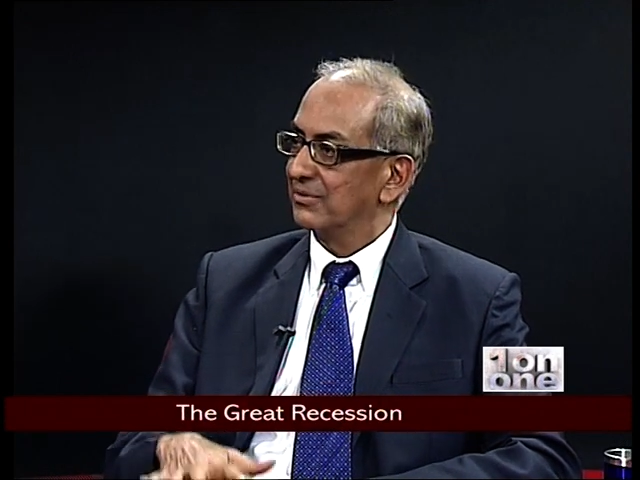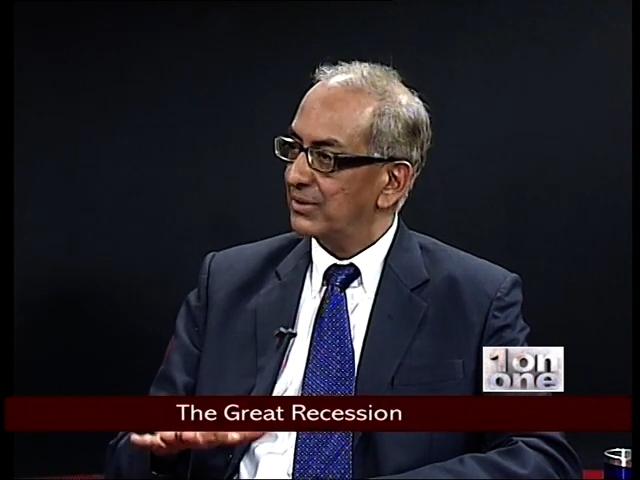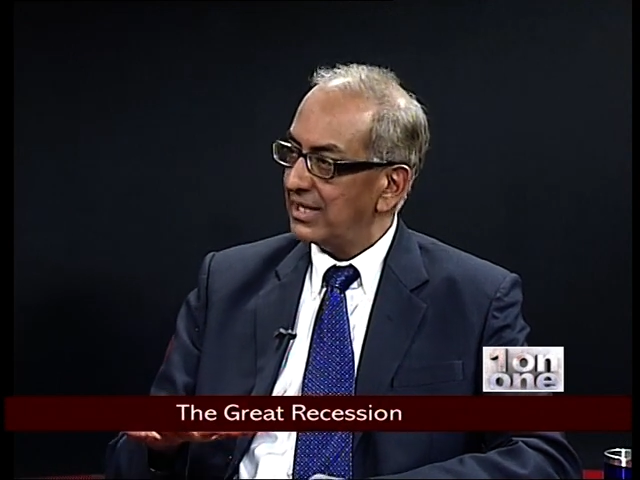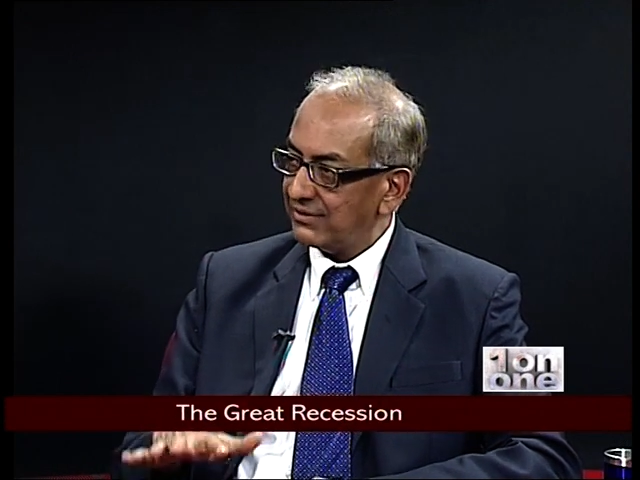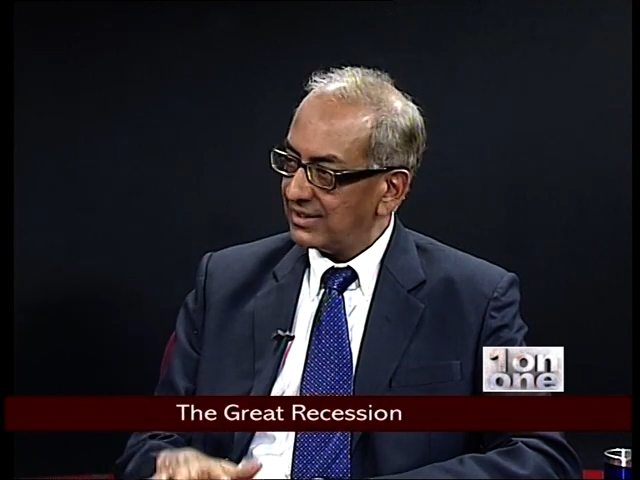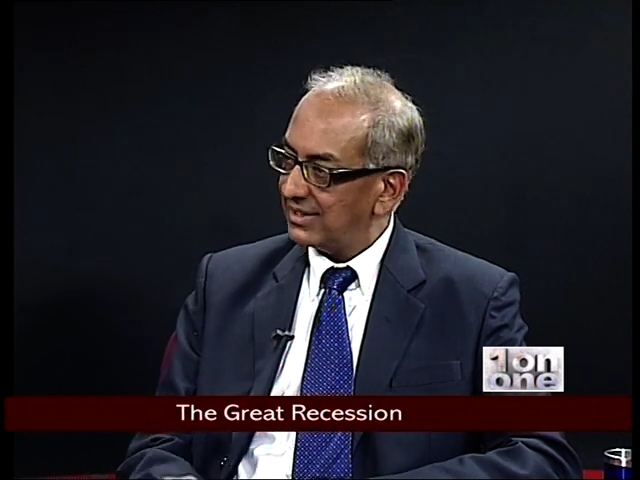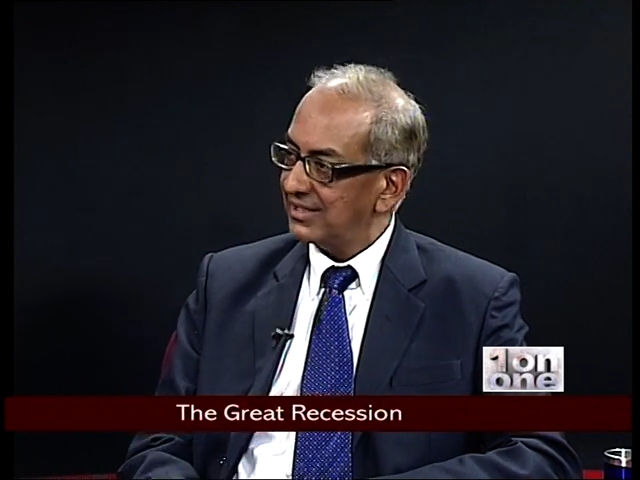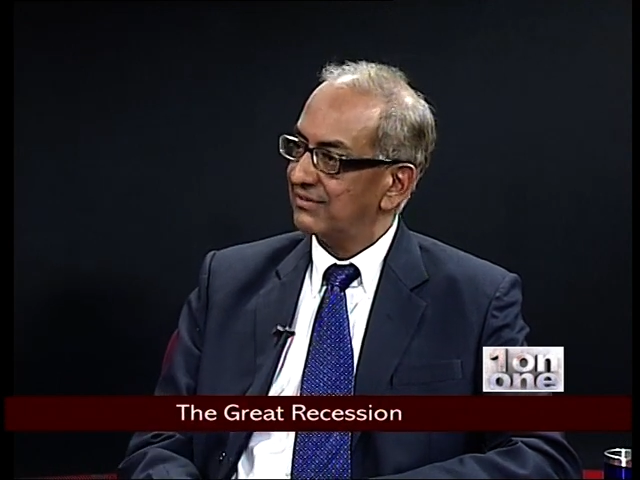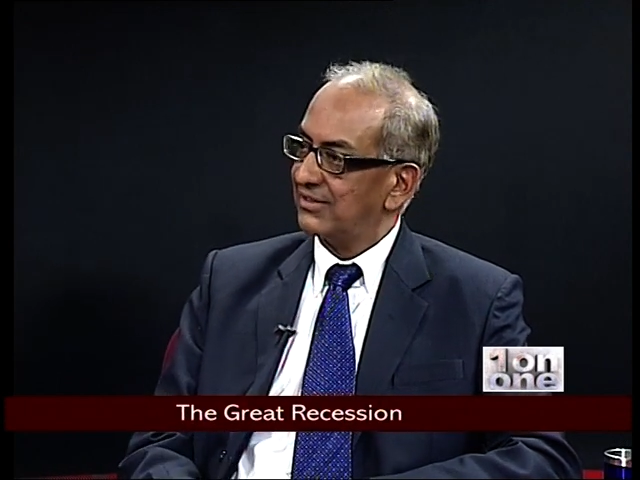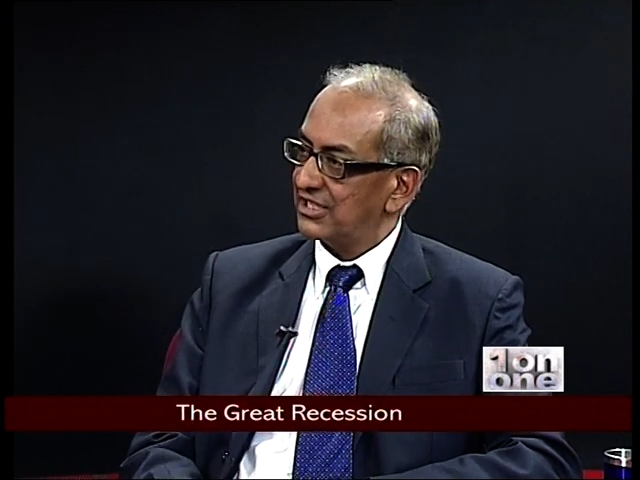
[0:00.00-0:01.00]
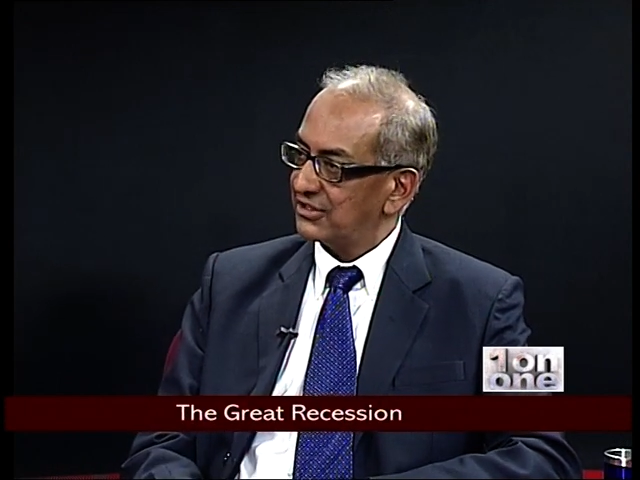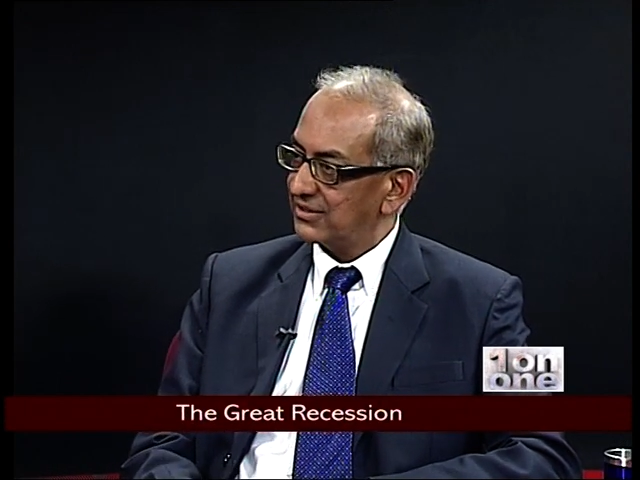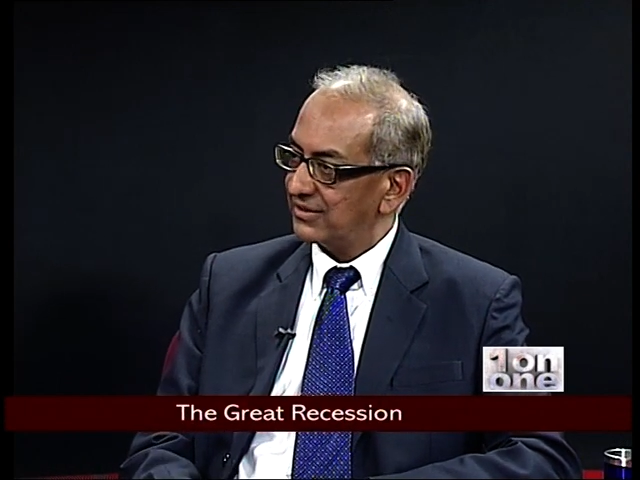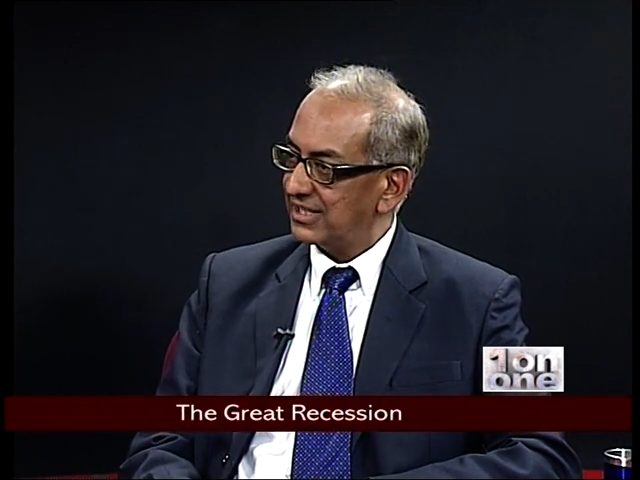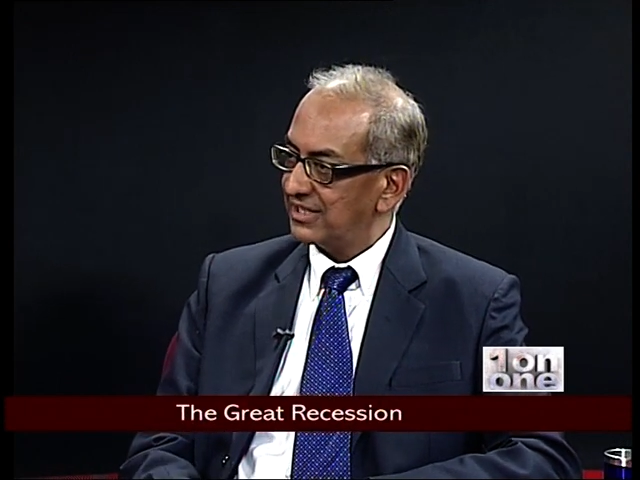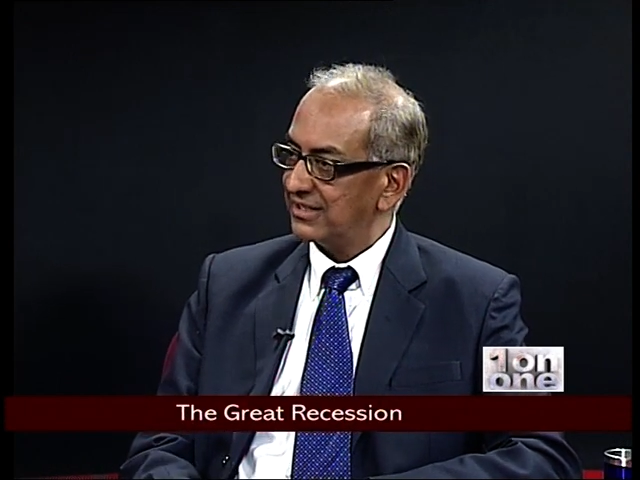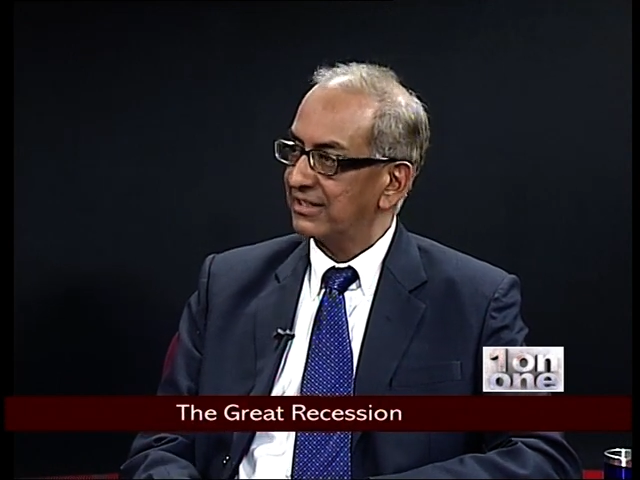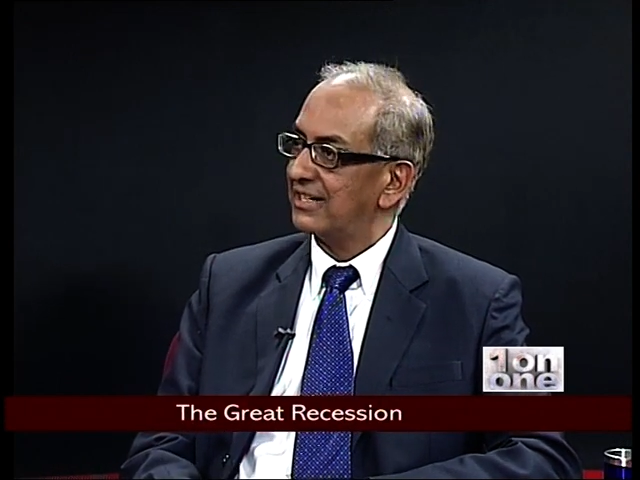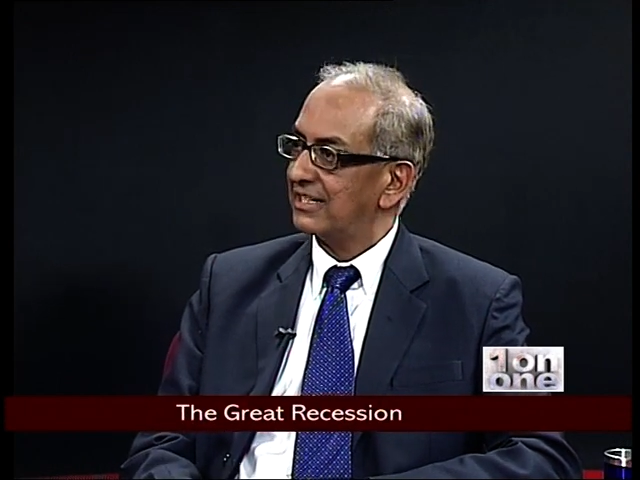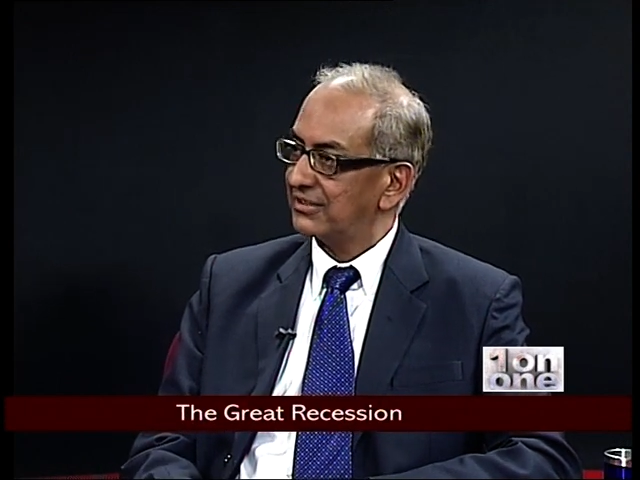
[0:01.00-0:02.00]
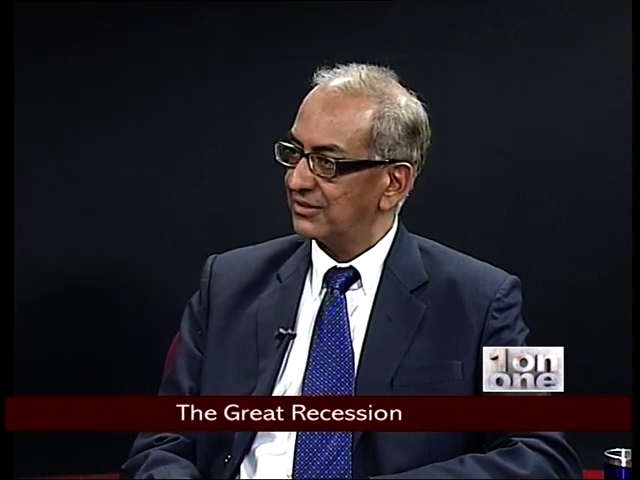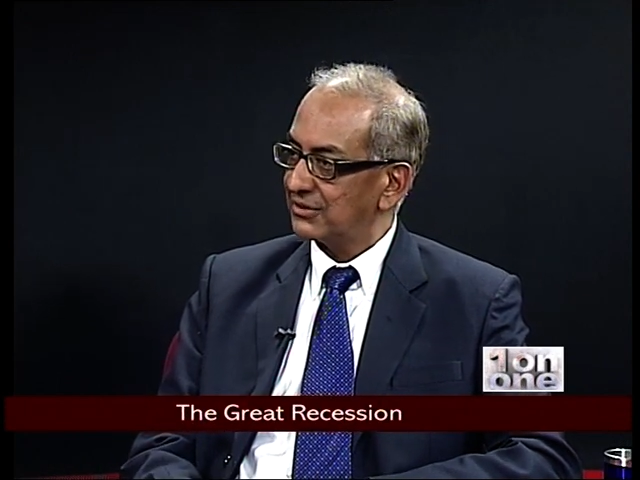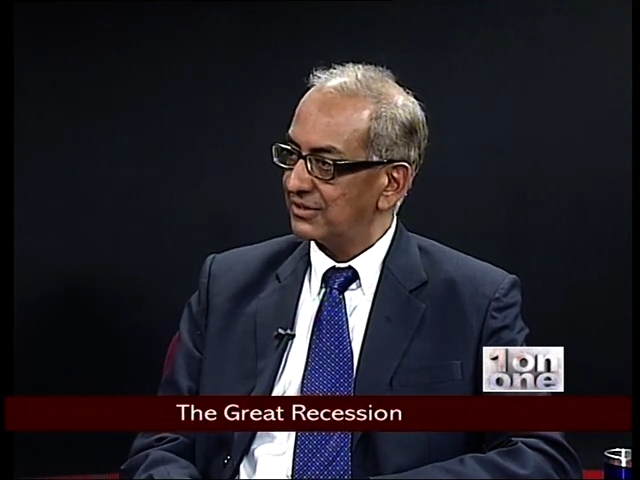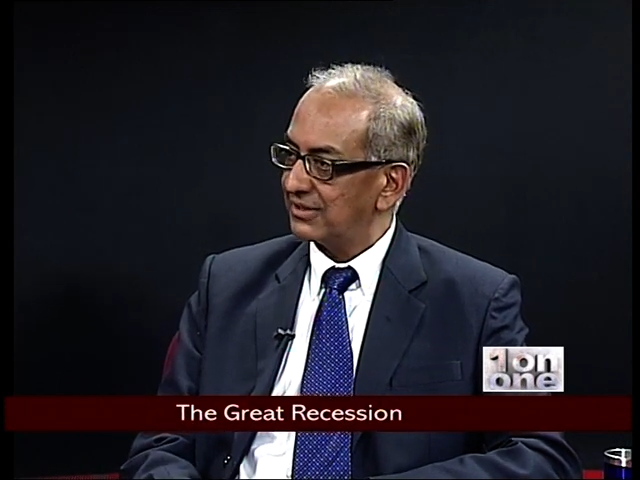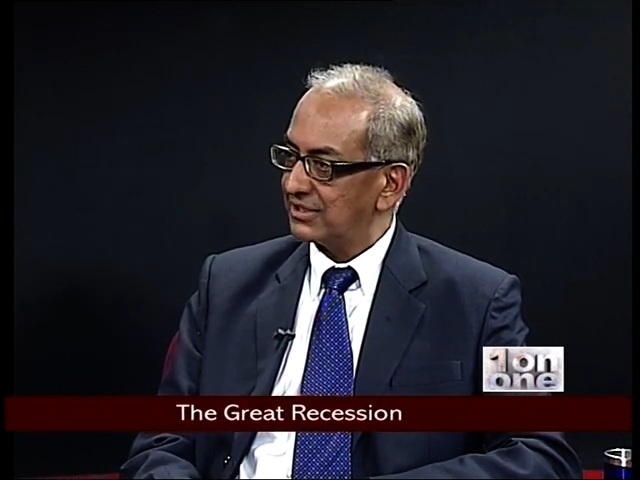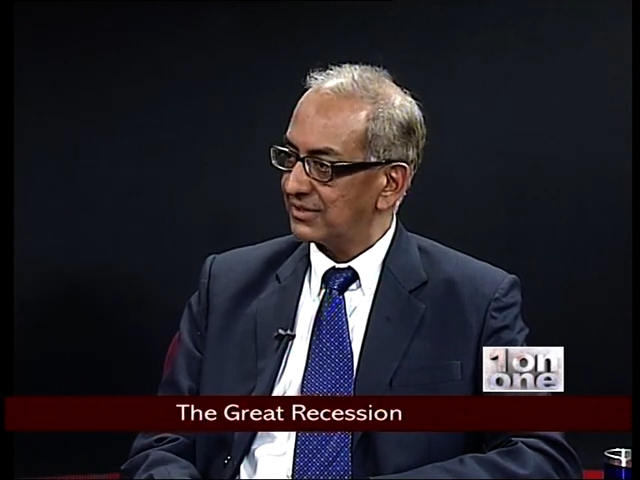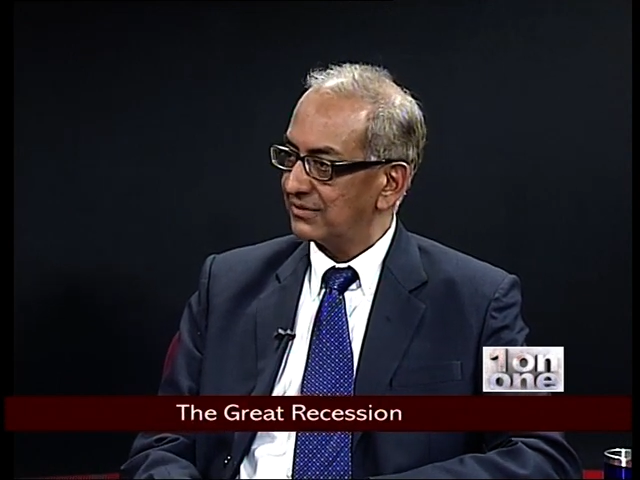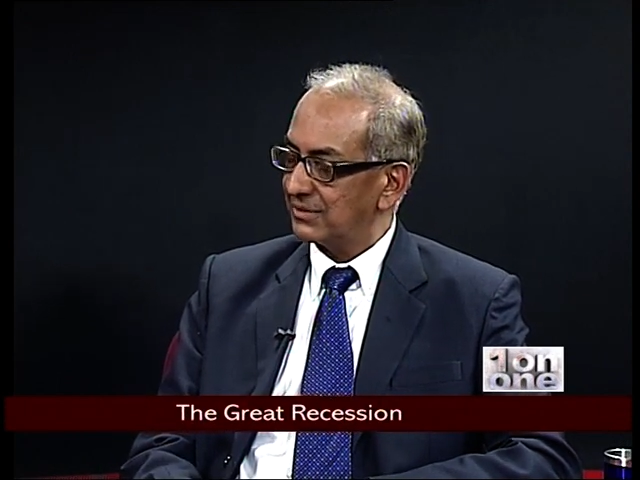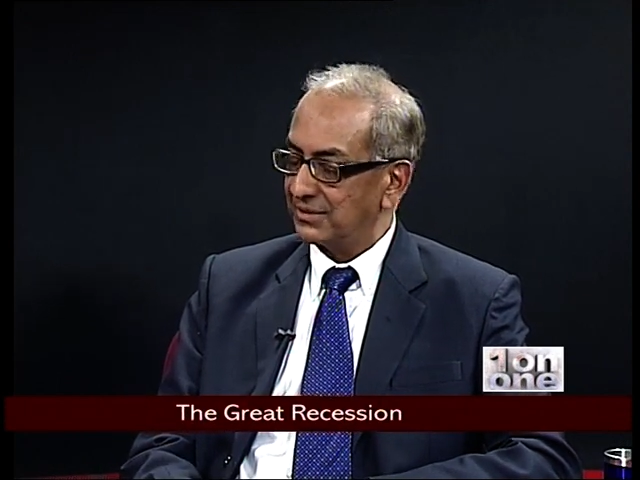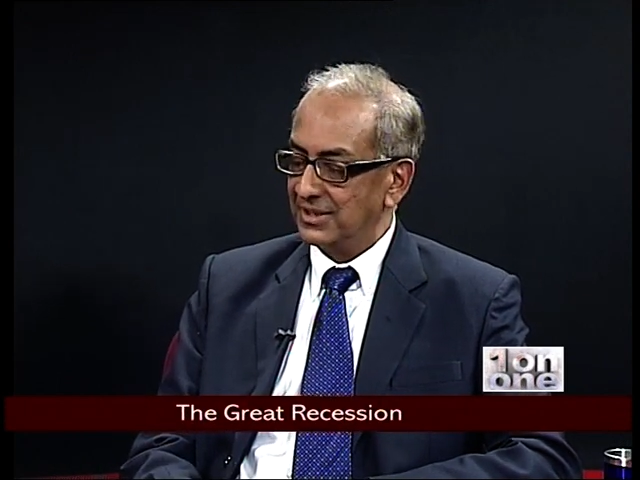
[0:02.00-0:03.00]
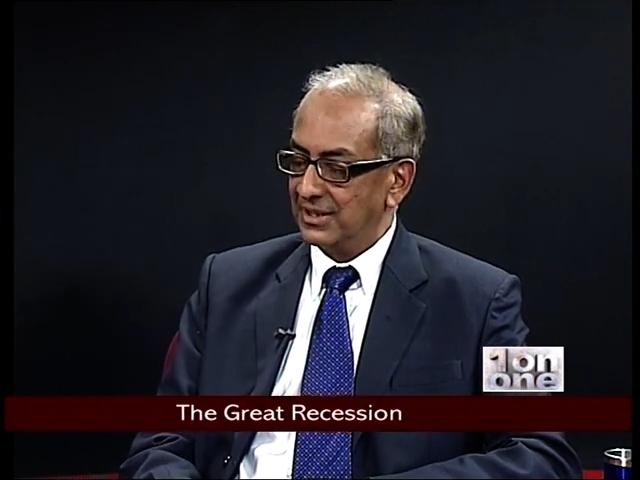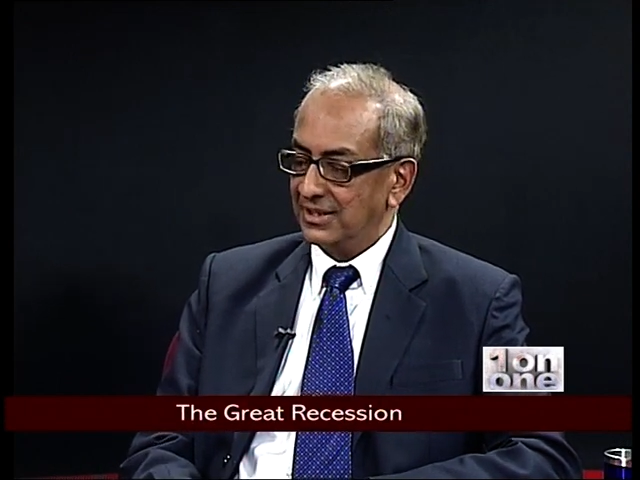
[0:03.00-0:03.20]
We have a high inflation rate here relative to the rest of the